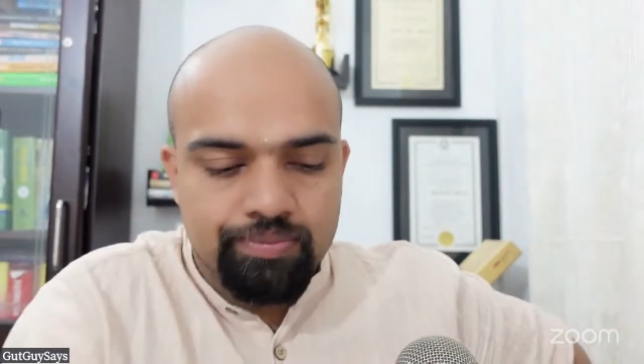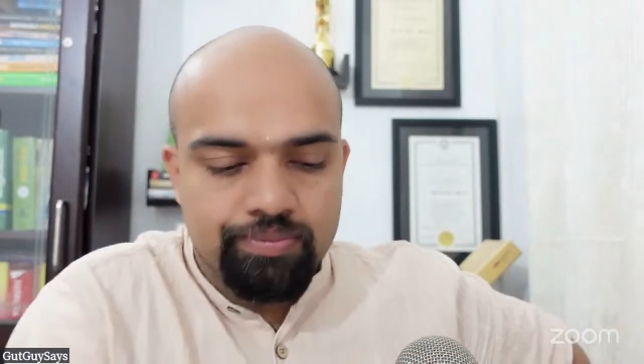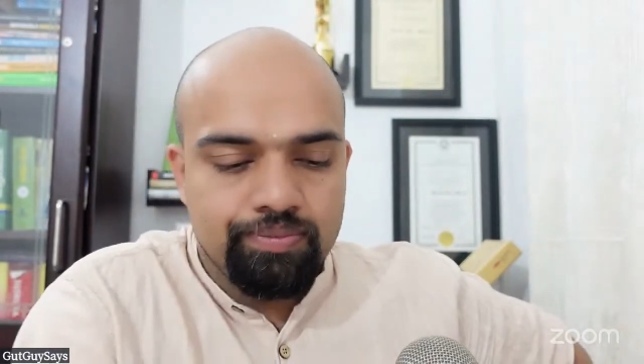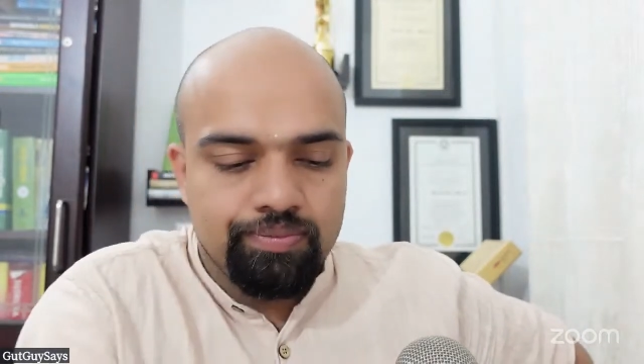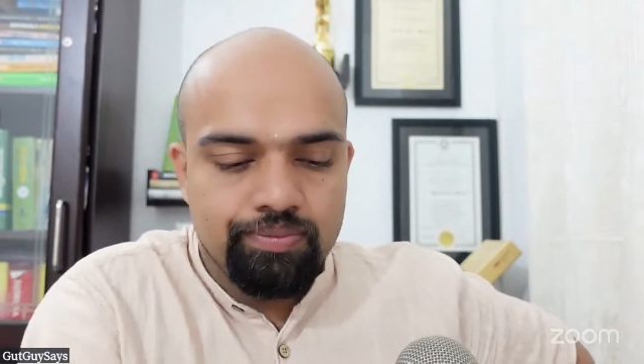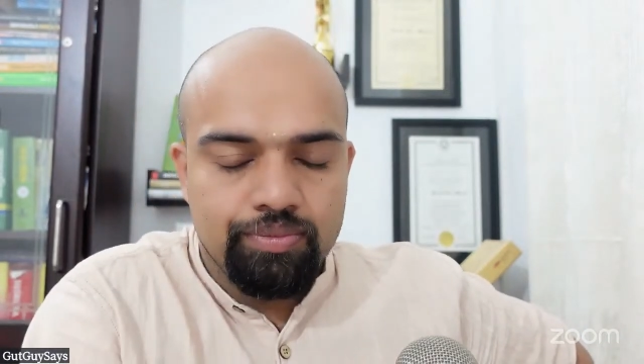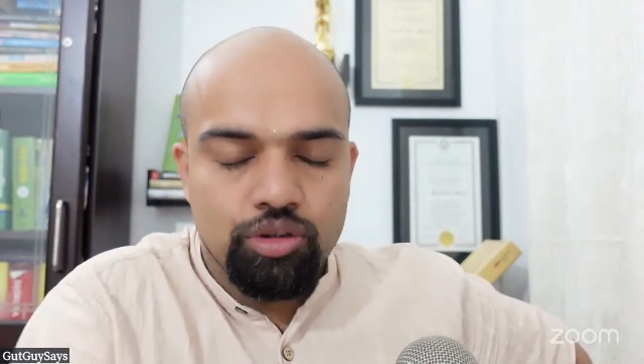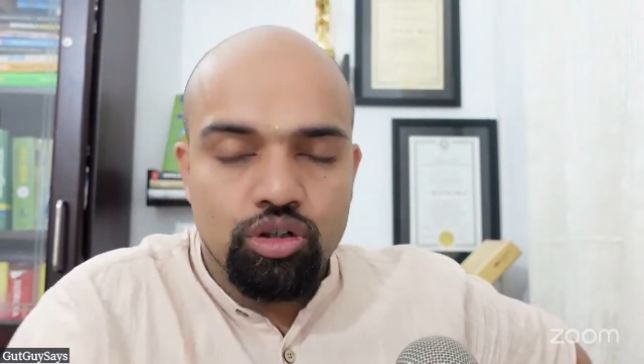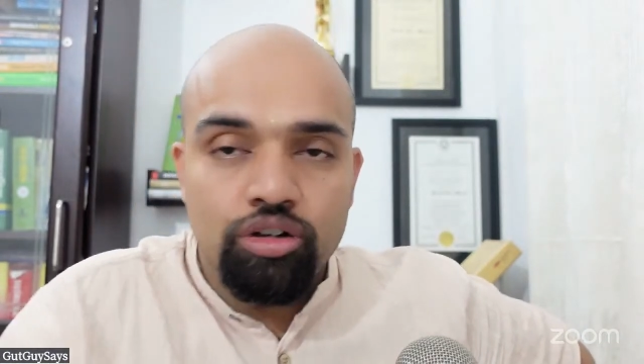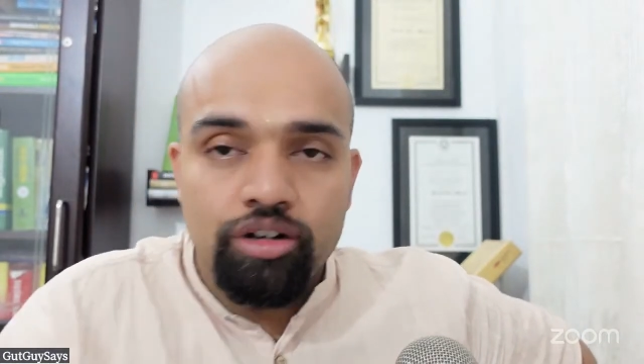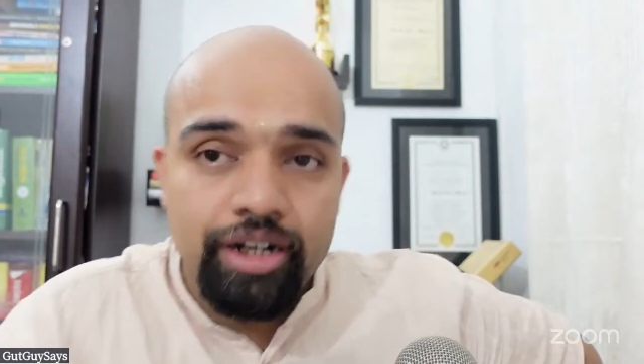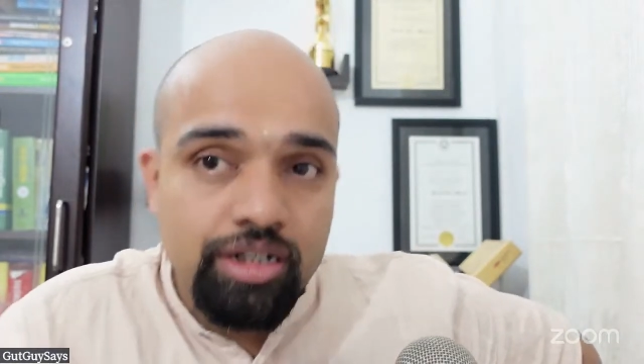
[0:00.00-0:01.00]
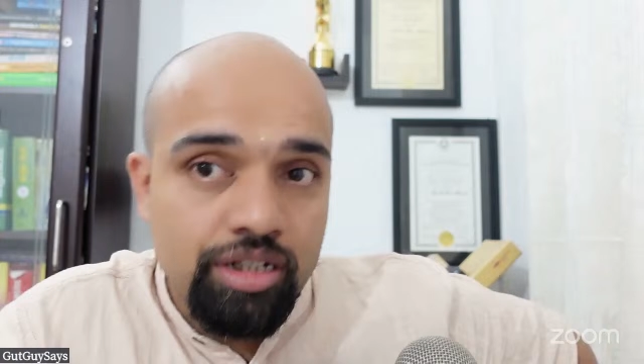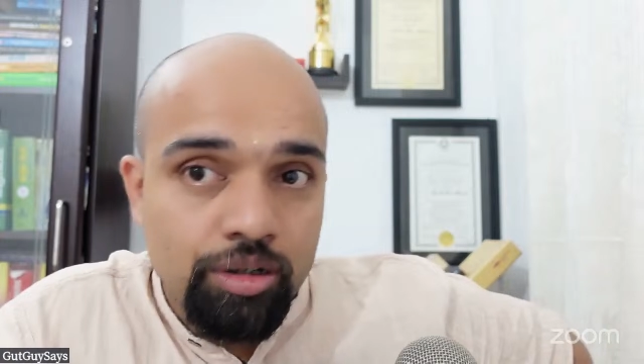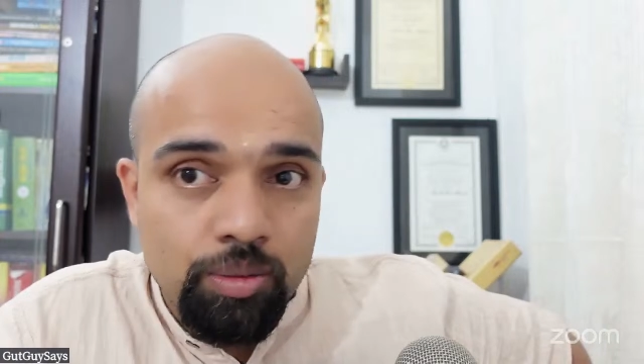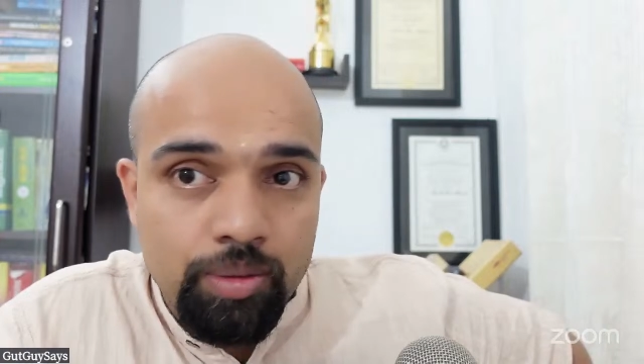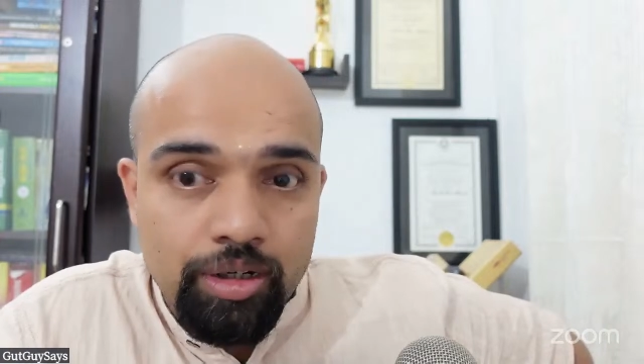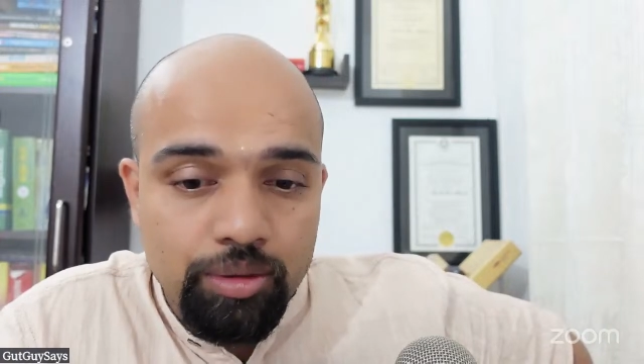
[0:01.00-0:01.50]
We are going to write 0,
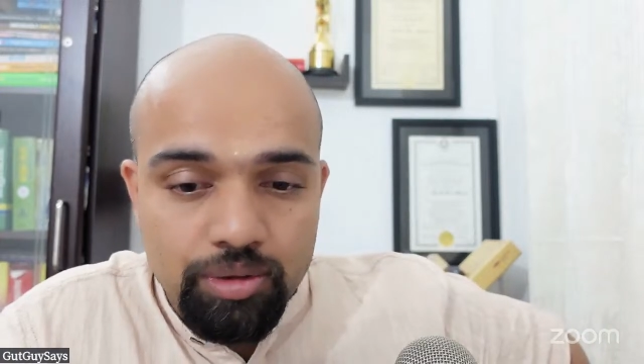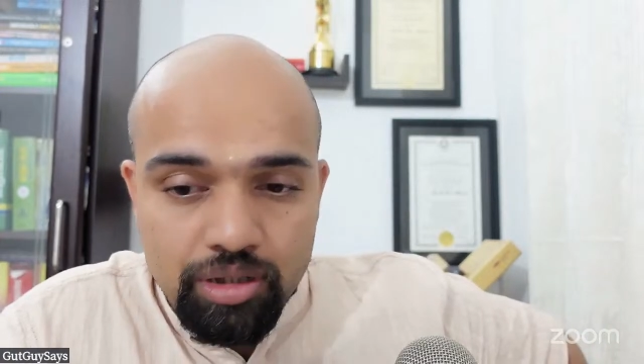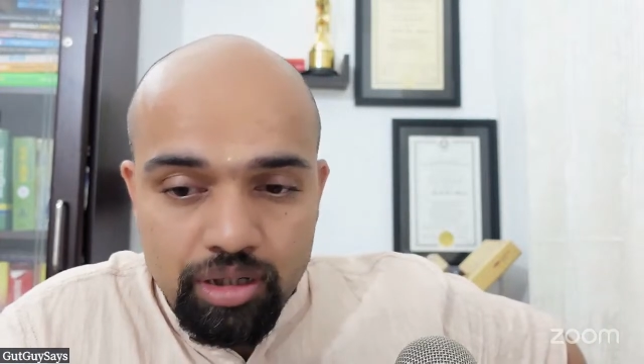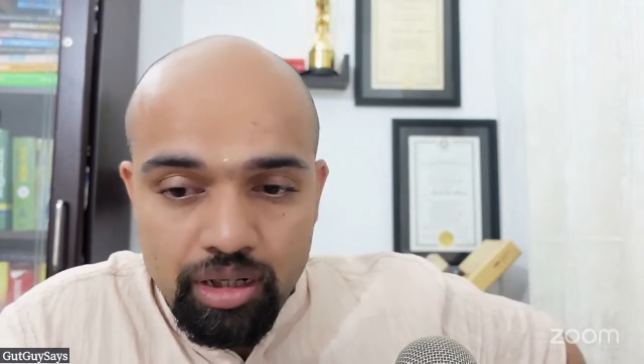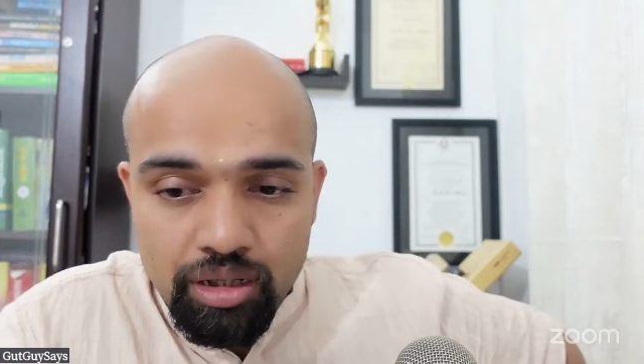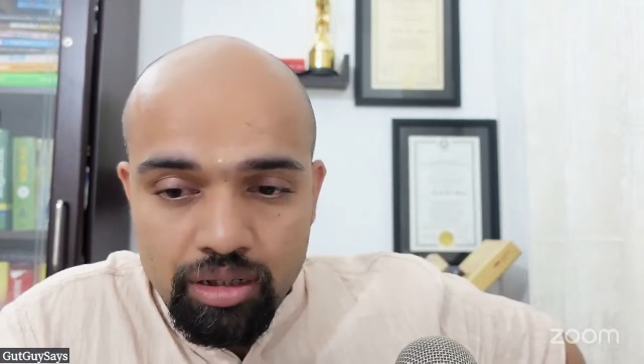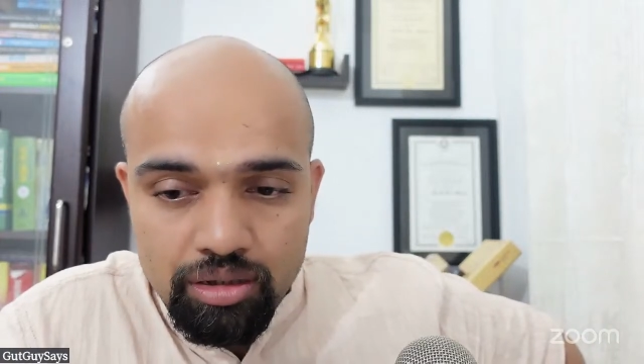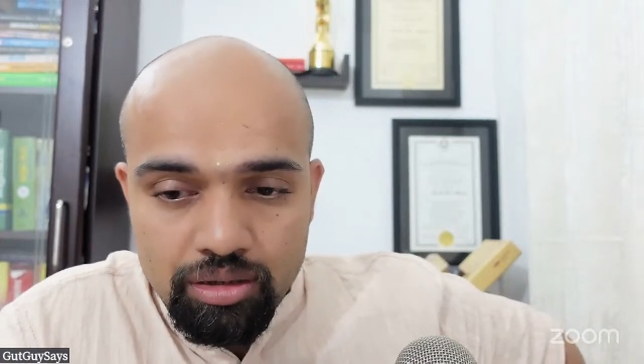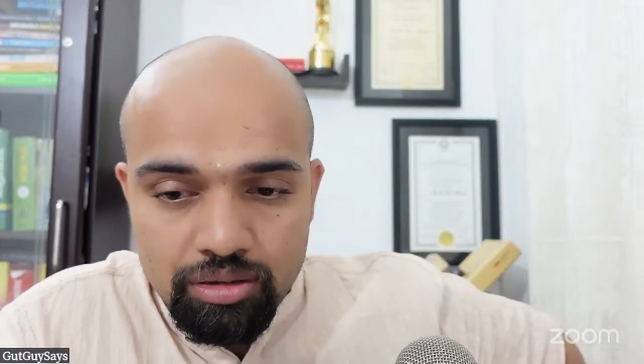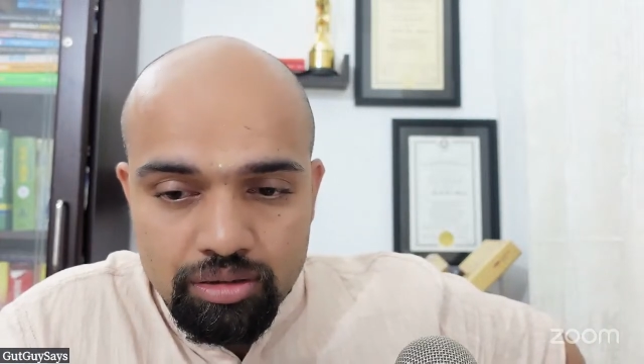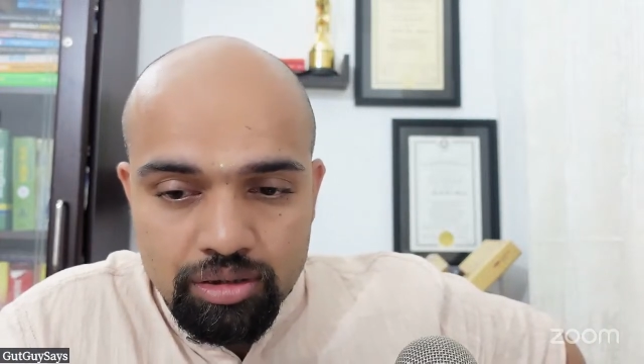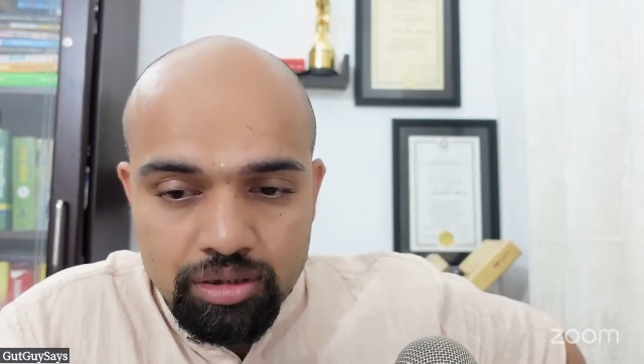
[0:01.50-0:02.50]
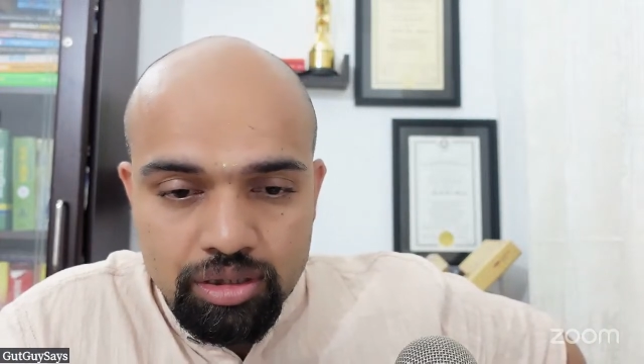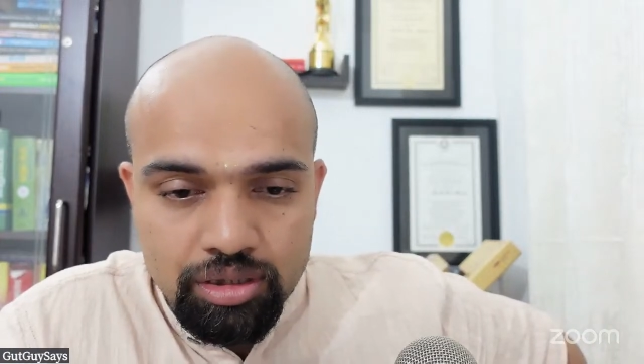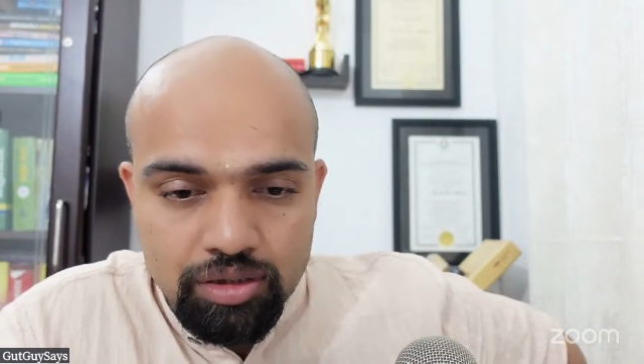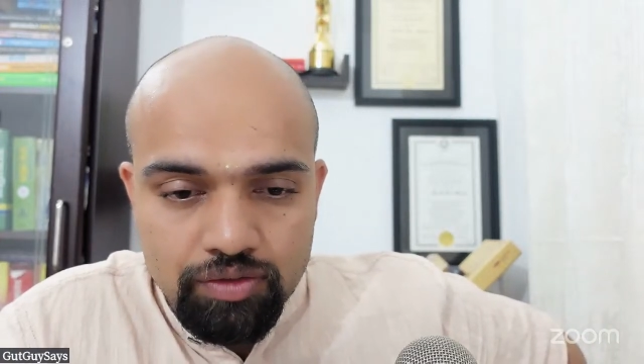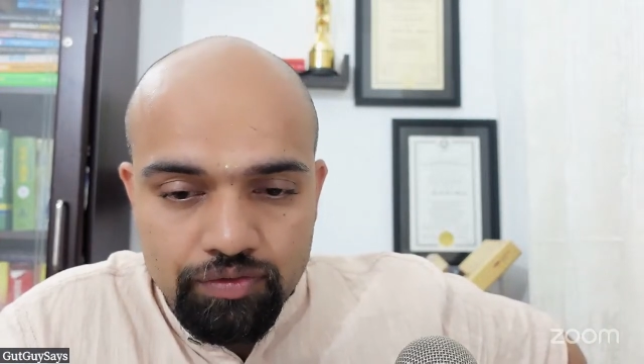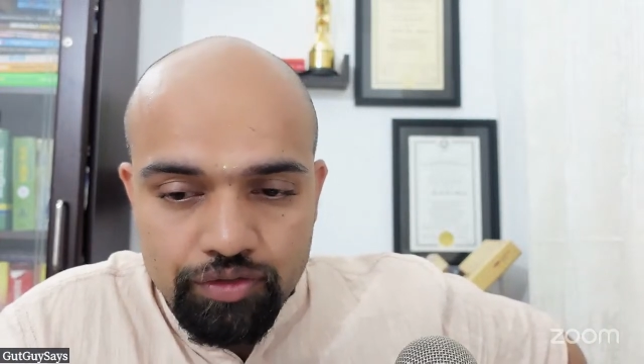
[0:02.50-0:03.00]
1, 2, 3
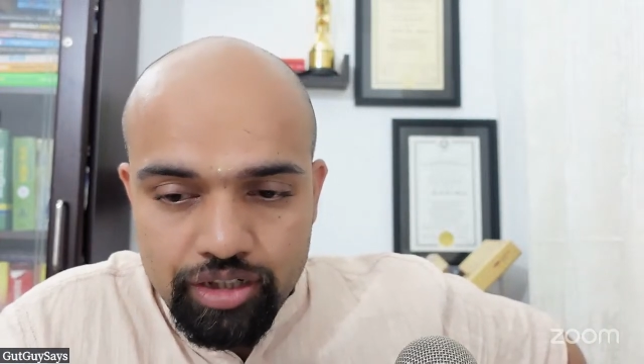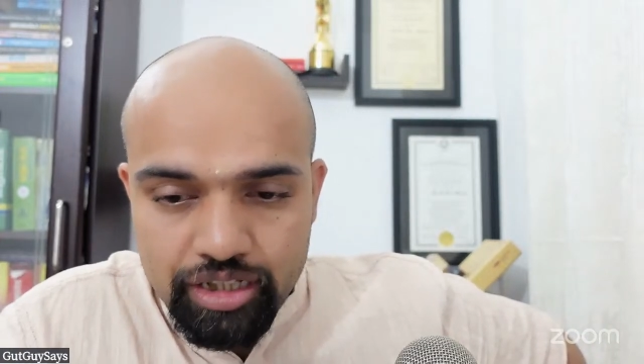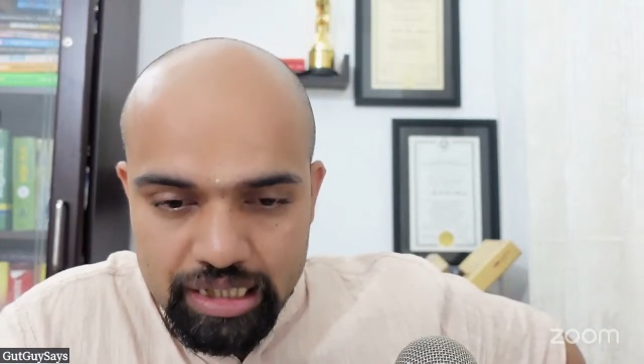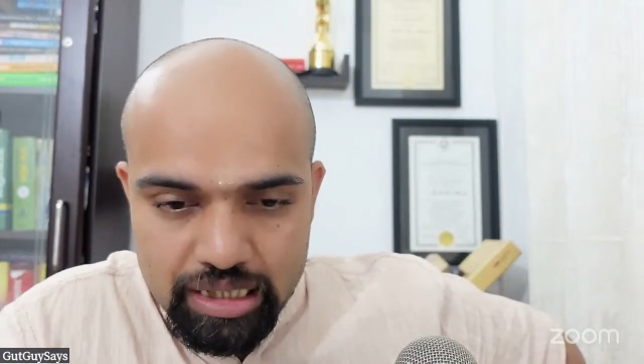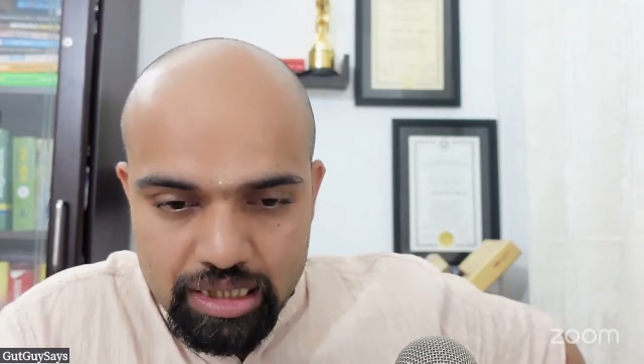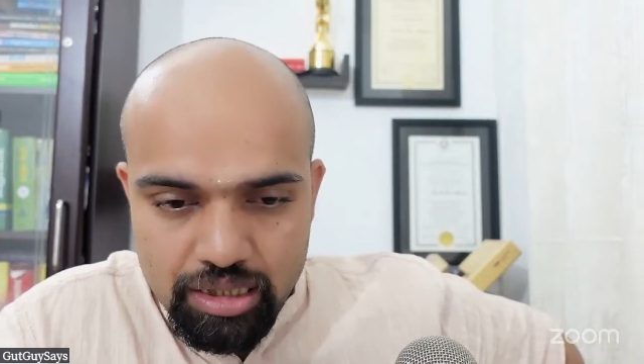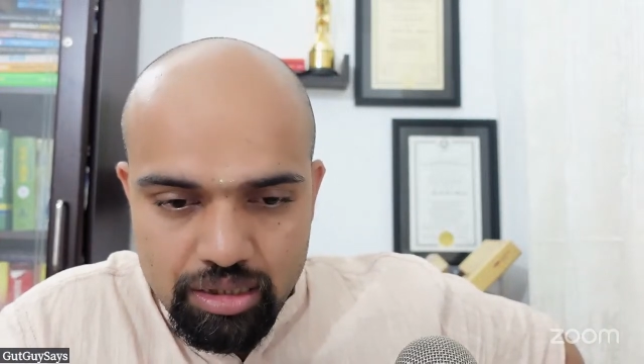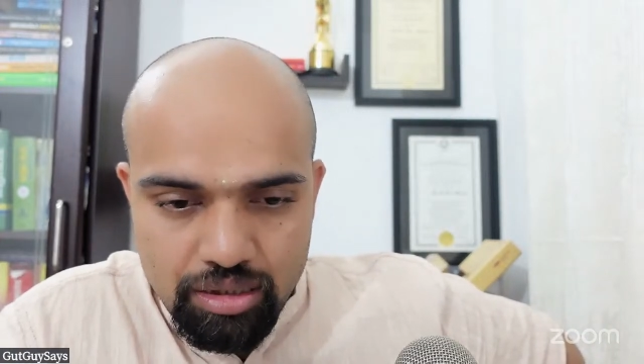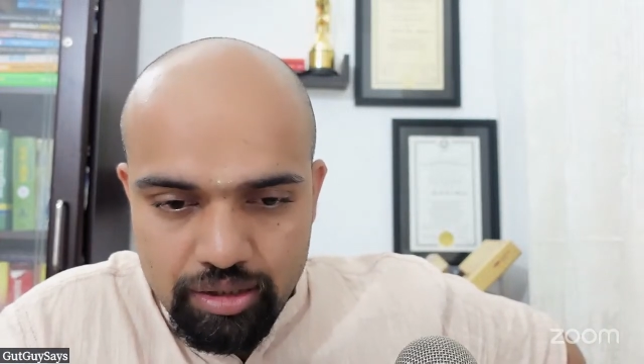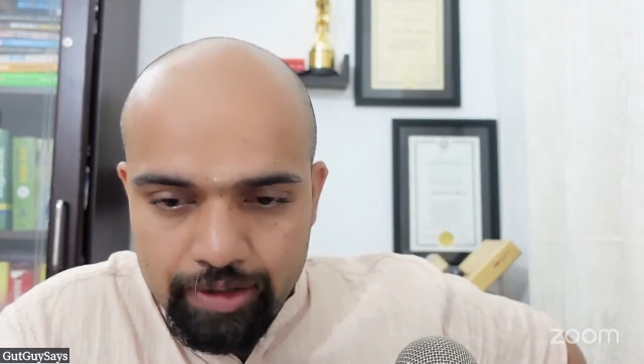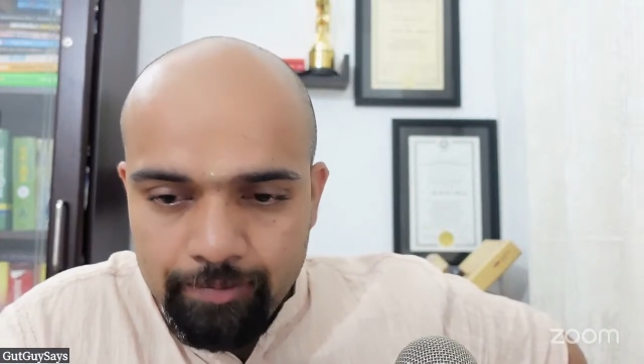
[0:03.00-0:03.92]
for these. Okay.